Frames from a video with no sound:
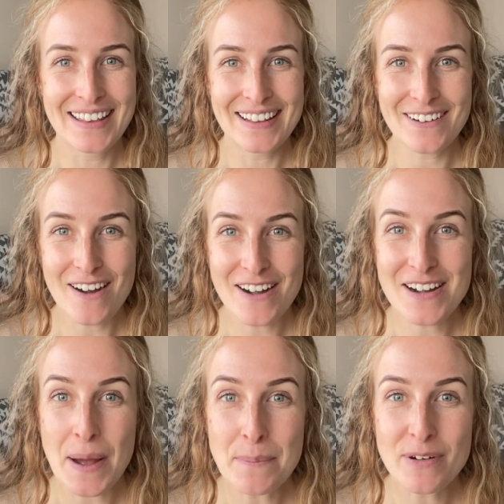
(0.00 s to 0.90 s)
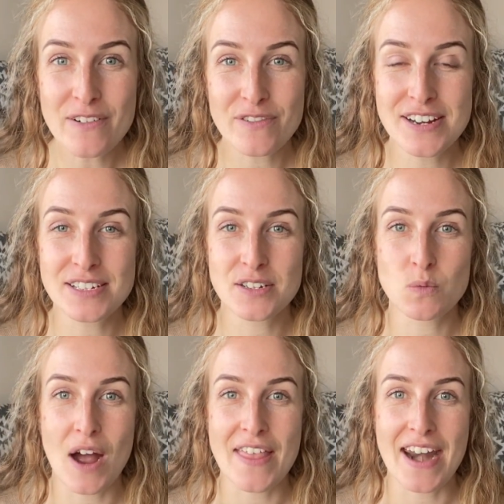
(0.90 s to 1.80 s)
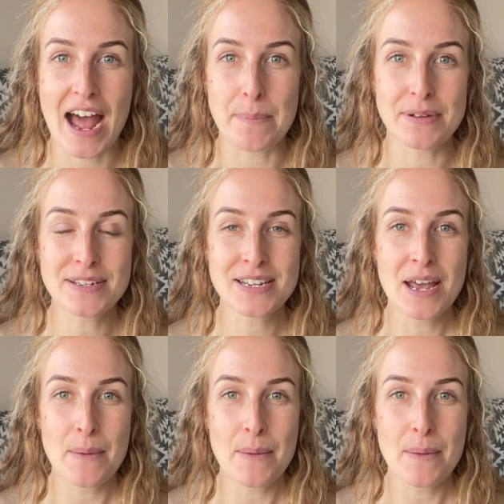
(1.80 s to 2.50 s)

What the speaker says: There are a number of reasons why that happens,